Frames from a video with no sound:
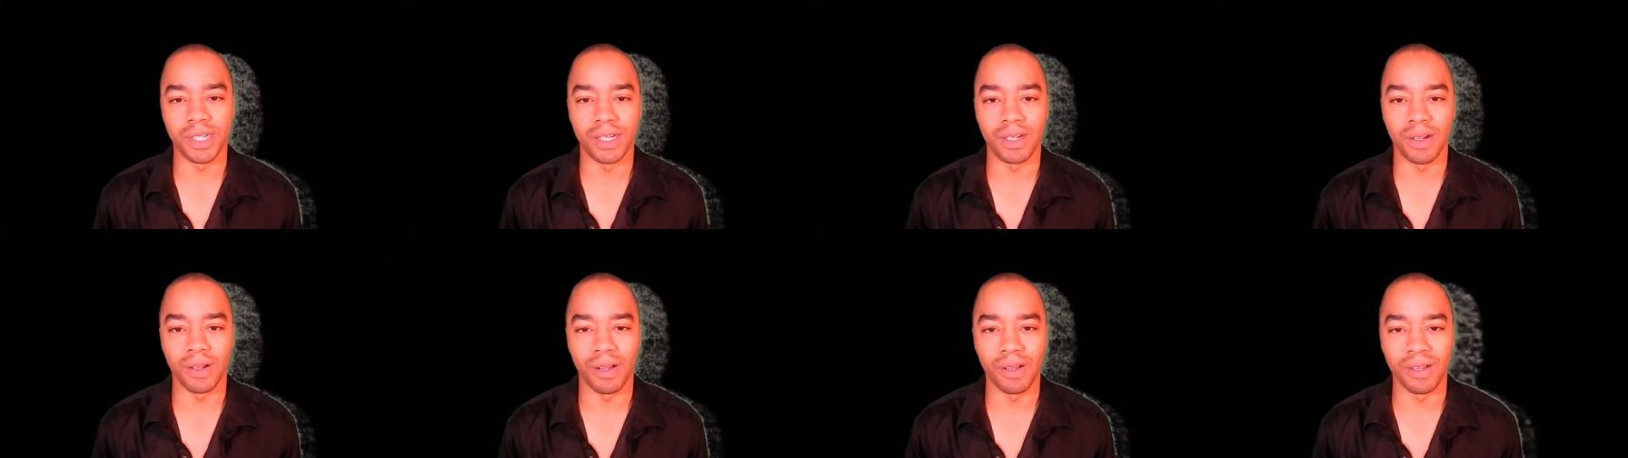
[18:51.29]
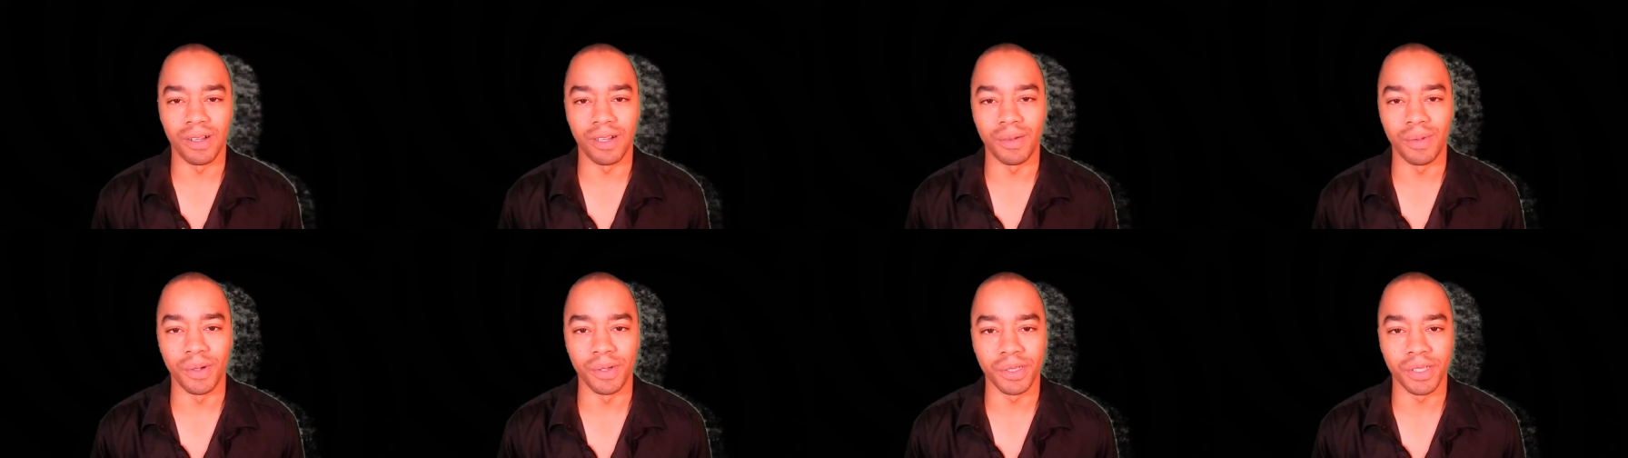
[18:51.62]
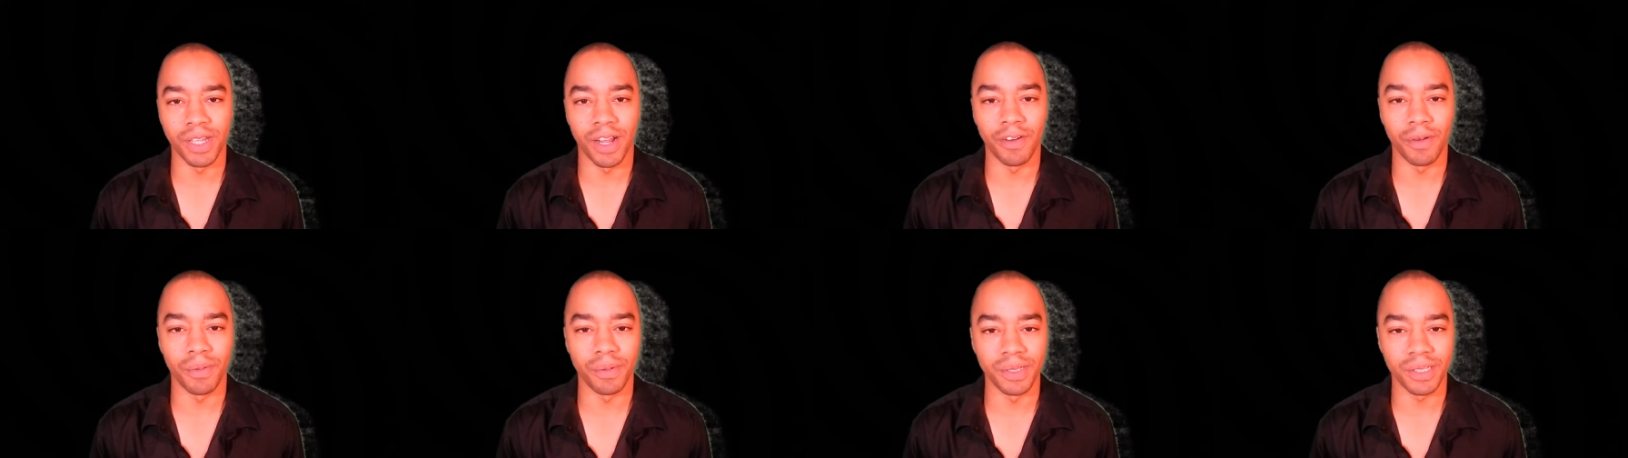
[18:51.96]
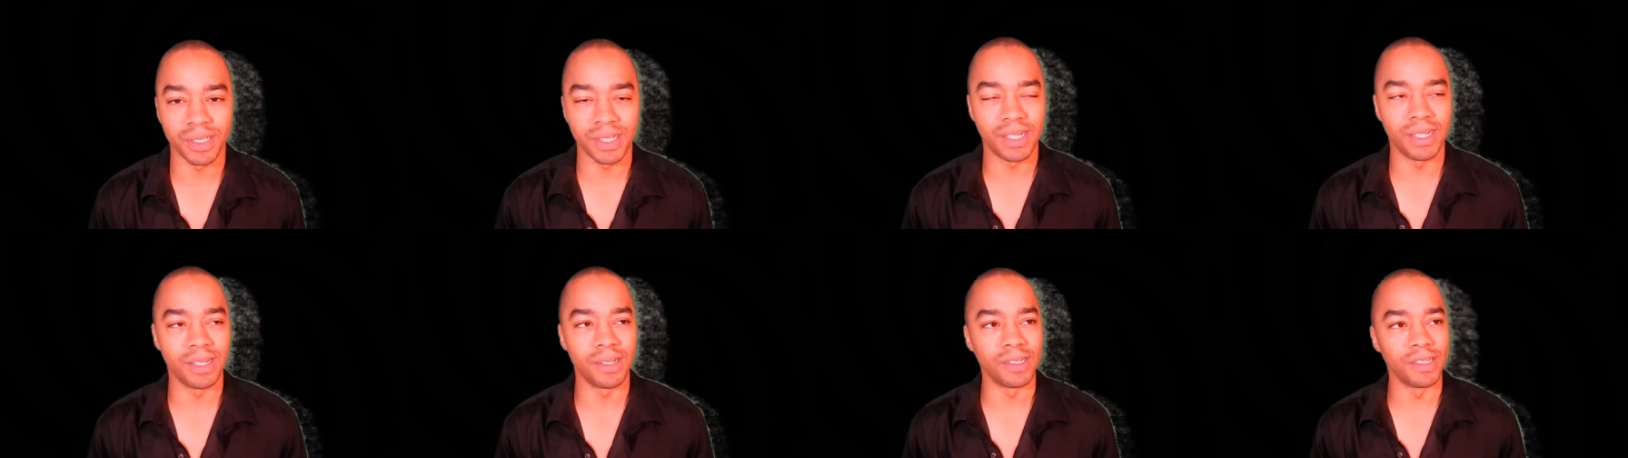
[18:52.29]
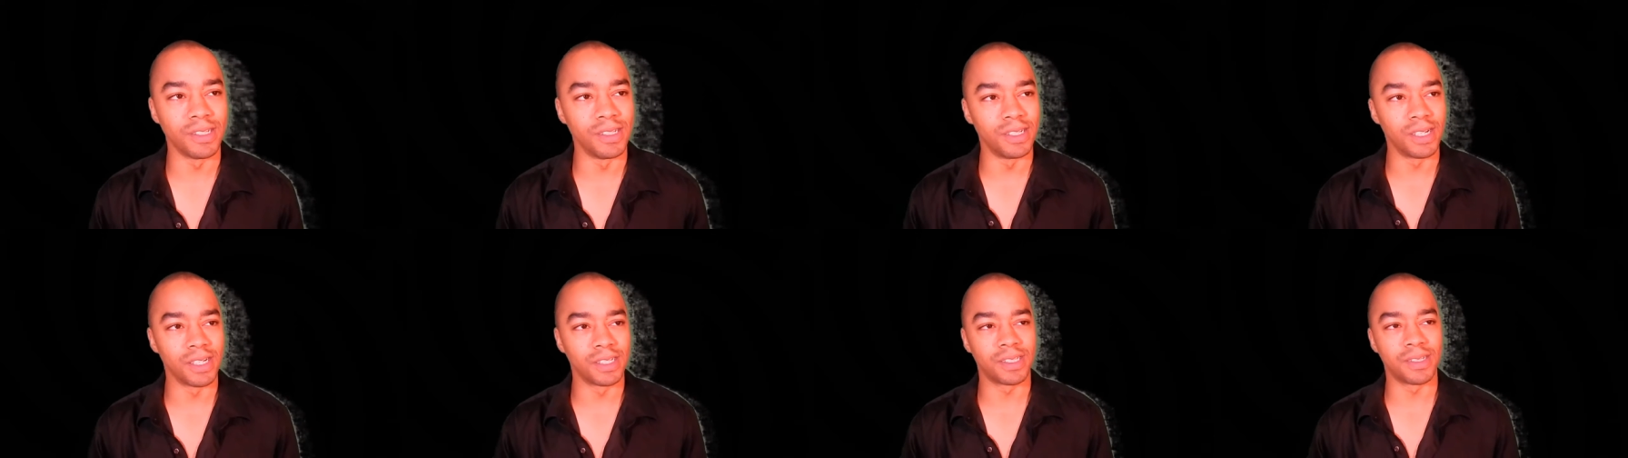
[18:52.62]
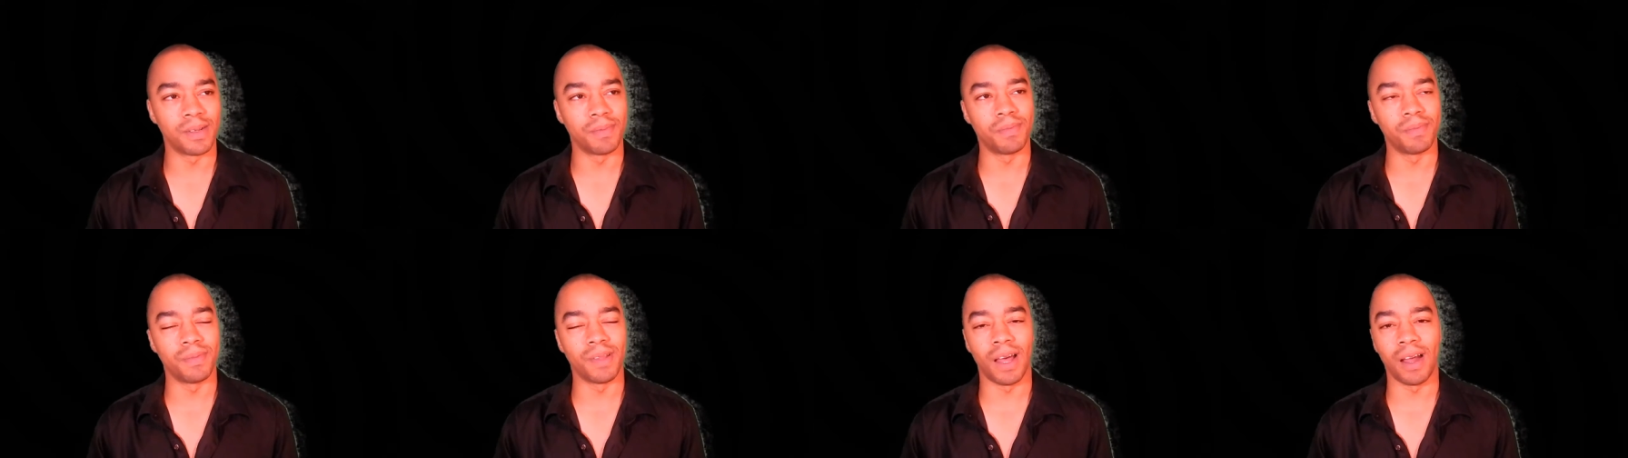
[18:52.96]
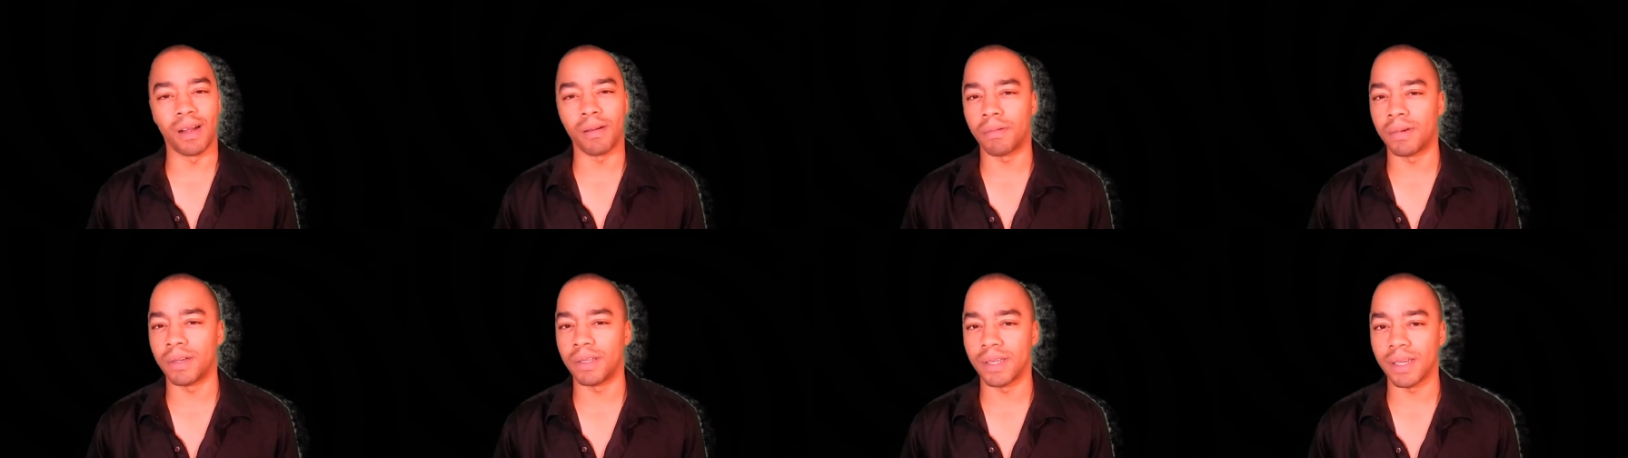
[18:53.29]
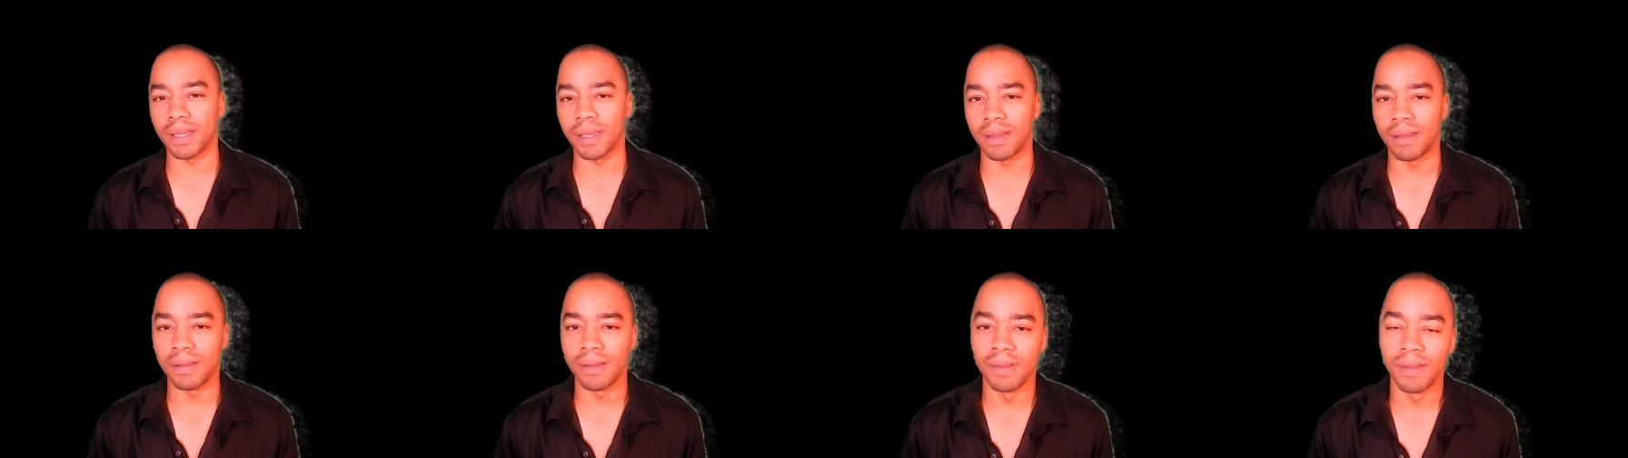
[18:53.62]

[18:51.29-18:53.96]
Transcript: and almost everyone's killed, except not really.